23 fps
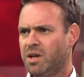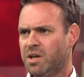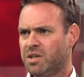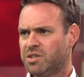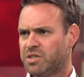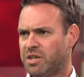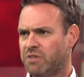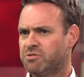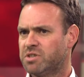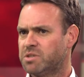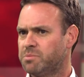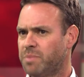
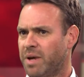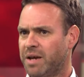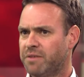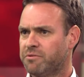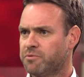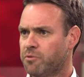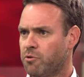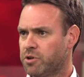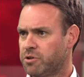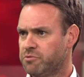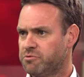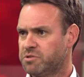Charities may have
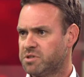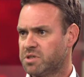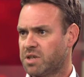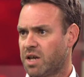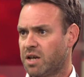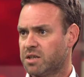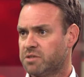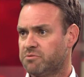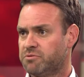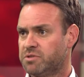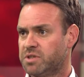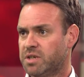already
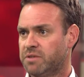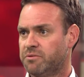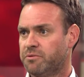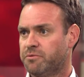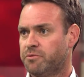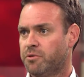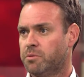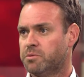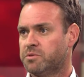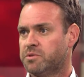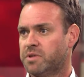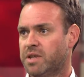started receiving
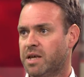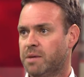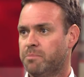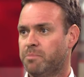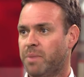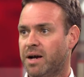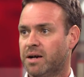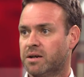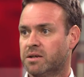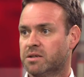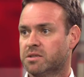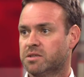forms for their
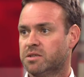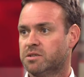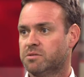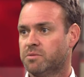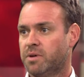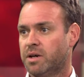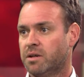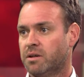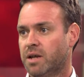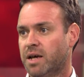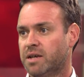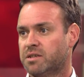banks as
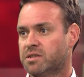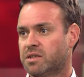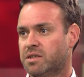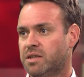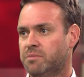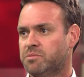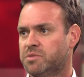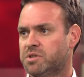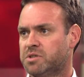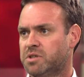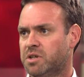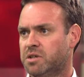well, asking
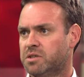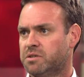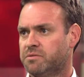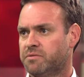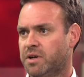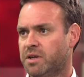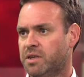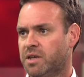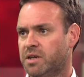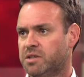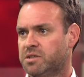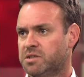them to
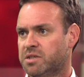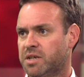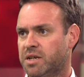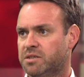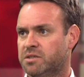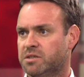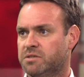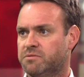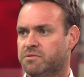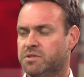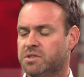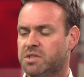certify their
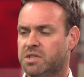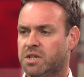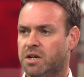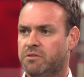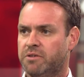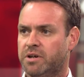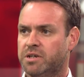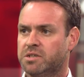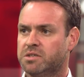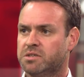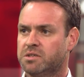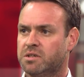status for
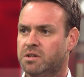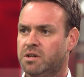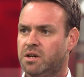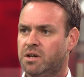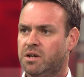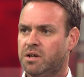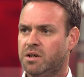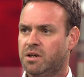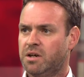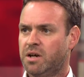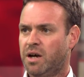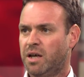CRS.
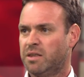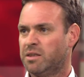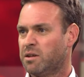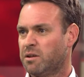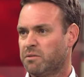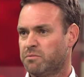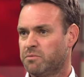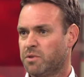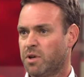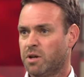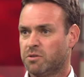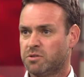And they'll
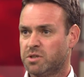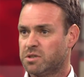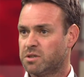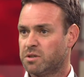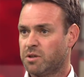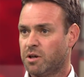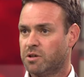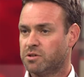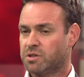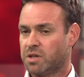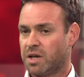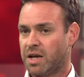have noticed
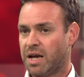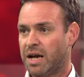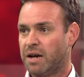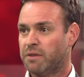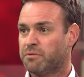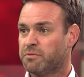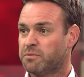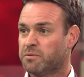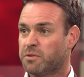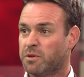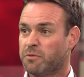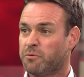those that
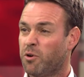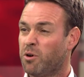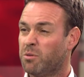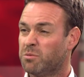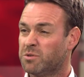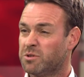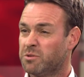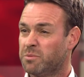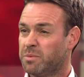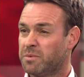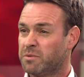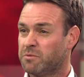have, the
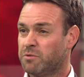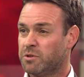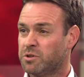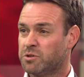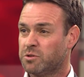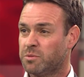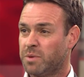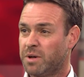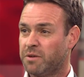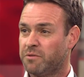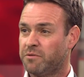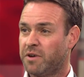forms run
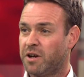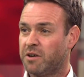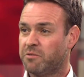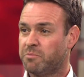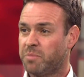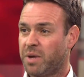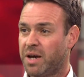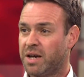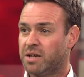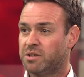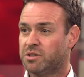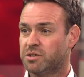to about 5
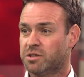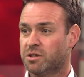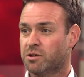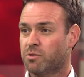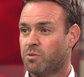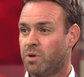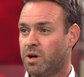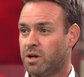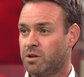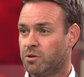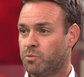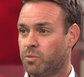pages, are
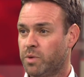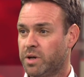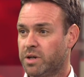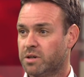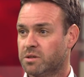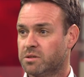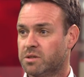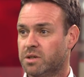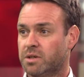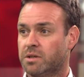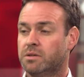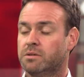quite
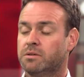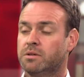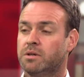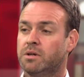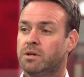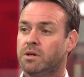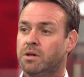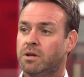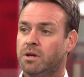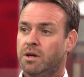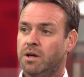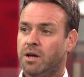unwieldy.
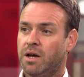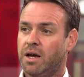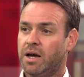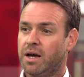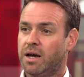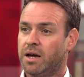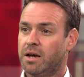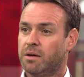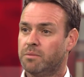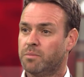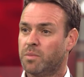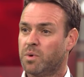
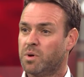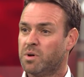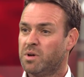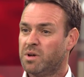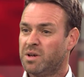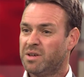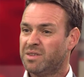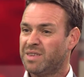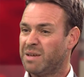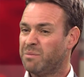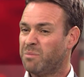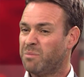They